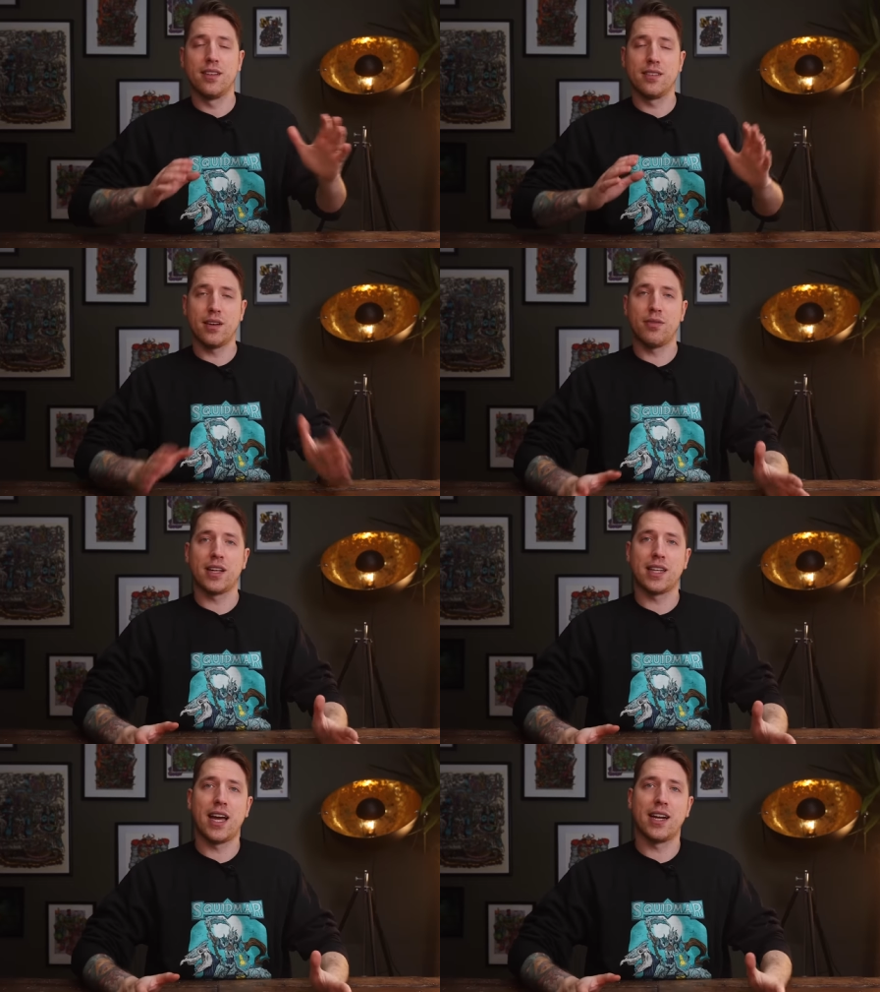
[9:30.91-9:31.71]
Stuff
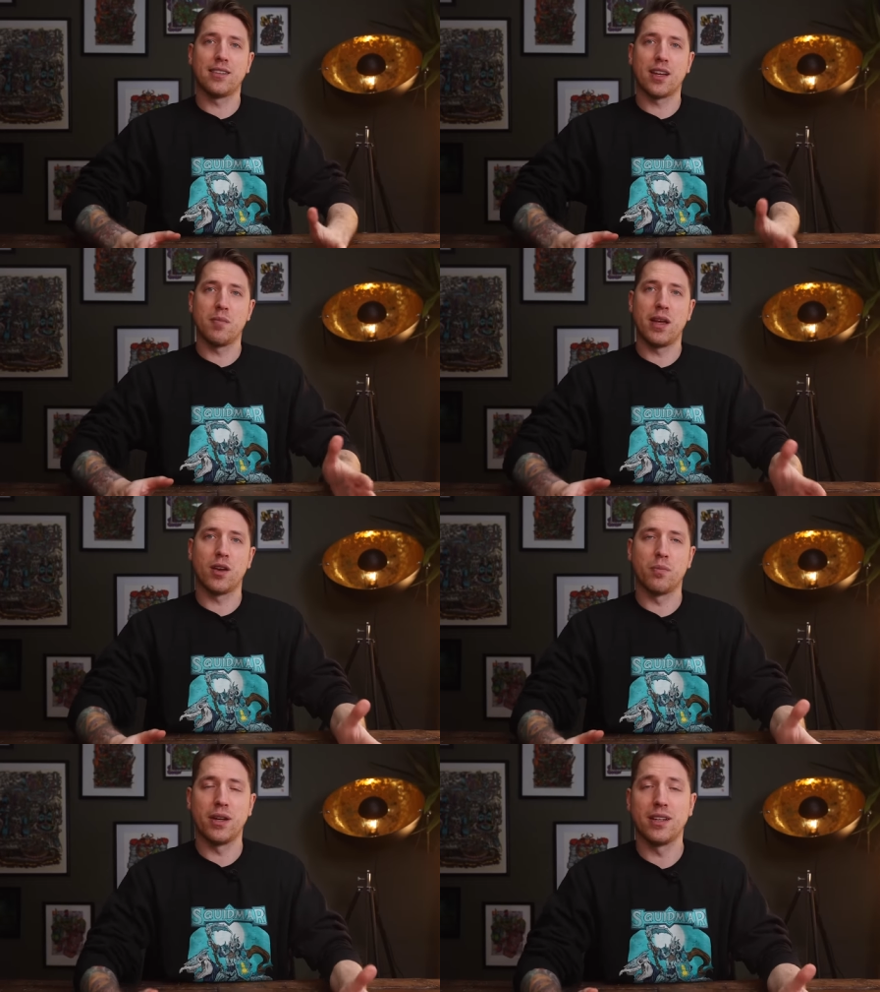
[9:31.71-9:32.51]
like that is gonna
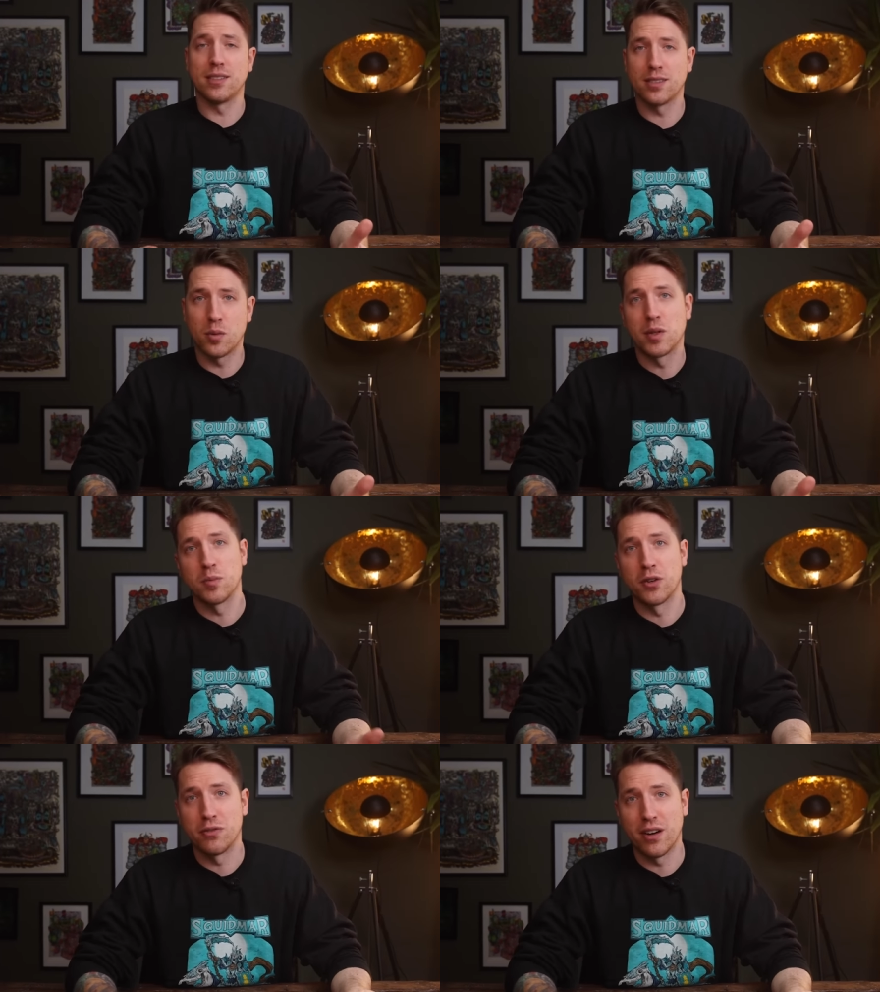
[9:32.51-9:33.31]
make your printing so
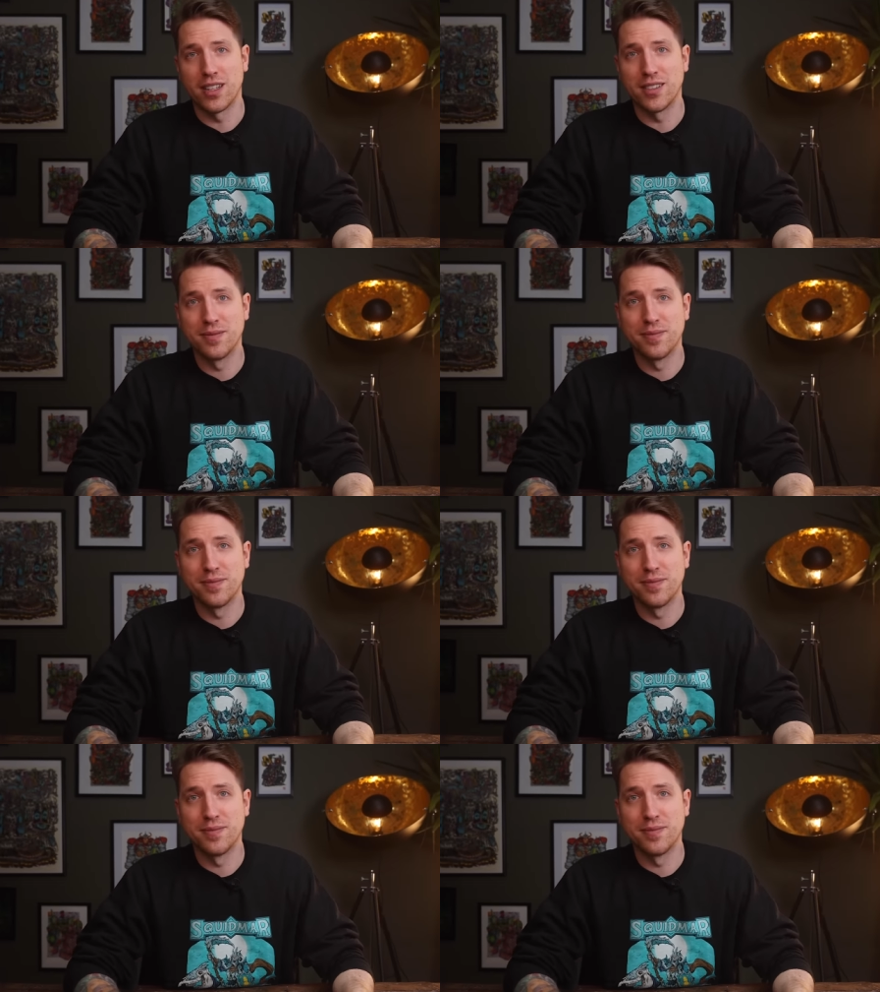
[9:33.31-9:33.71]
much more fun.